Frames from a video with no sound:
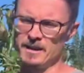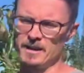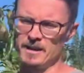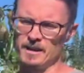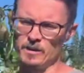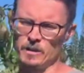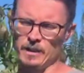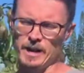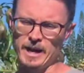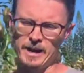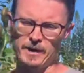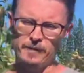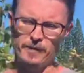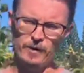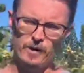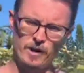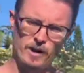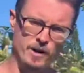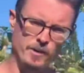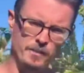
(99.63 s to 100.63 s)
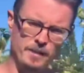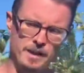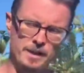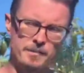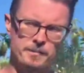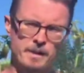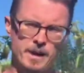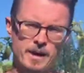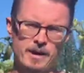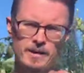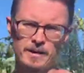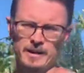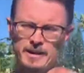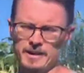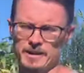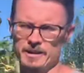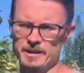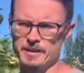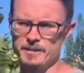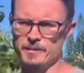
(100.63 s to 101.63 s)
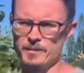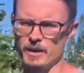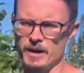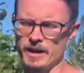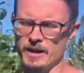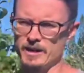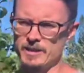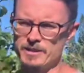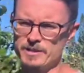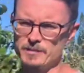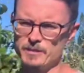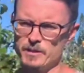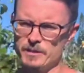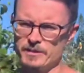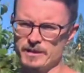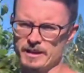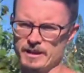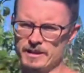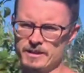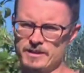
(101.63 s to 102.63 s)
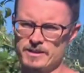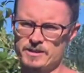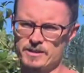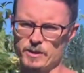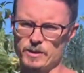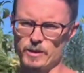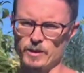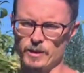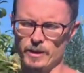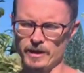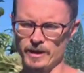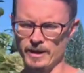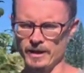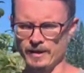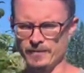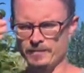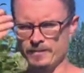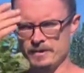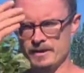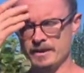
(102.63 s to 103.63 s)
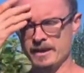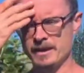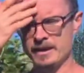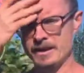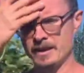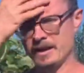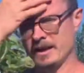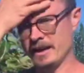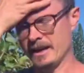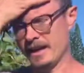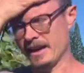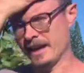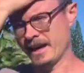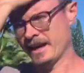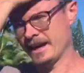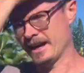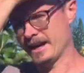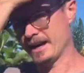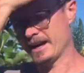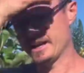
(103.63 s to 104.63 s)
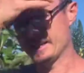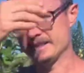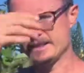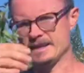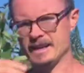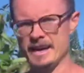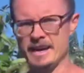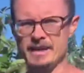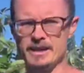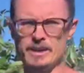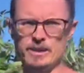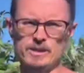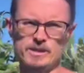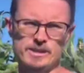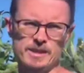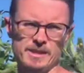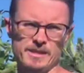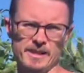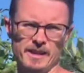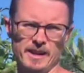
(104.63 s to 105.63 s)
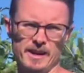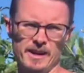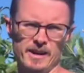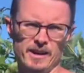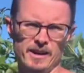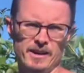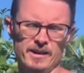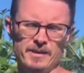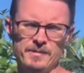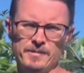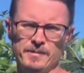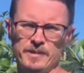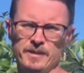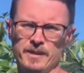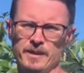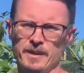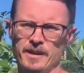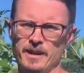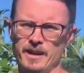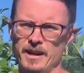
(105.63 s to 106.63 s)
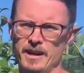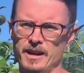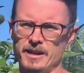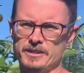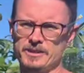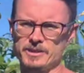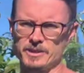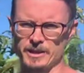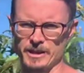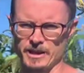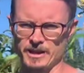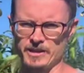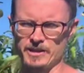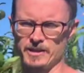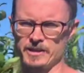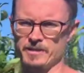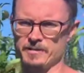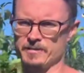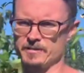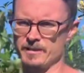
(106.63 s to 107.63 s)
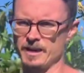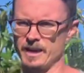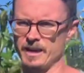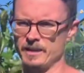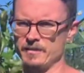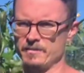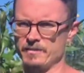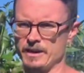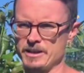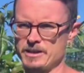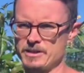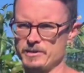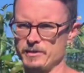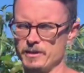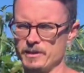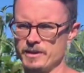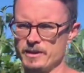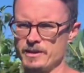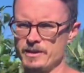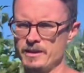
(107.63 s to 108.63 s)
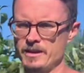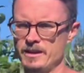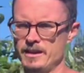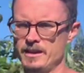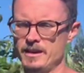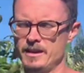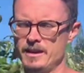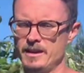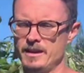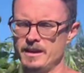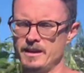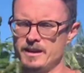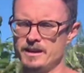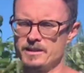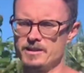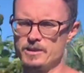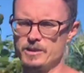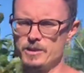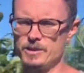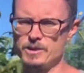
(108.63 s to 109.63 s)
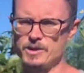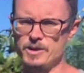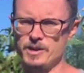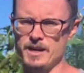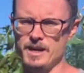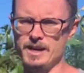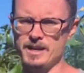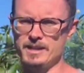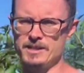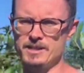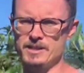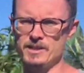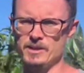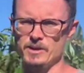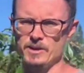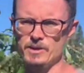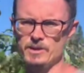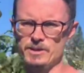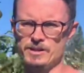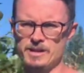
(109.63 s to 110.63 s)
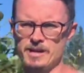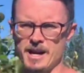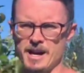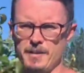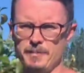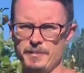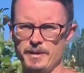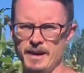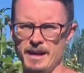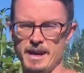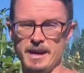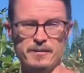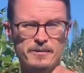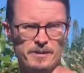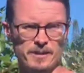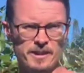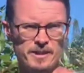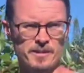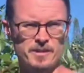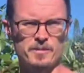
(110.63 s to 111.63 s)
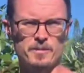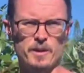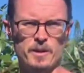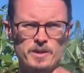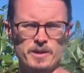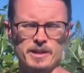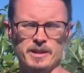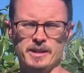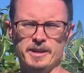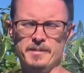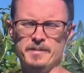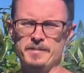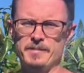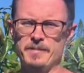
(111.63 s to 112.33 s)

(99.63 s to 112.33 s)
We had a farm in Maryland prior to moving to Hawaii, and I used it there on trees and vegetables to try to stop aphids mostly.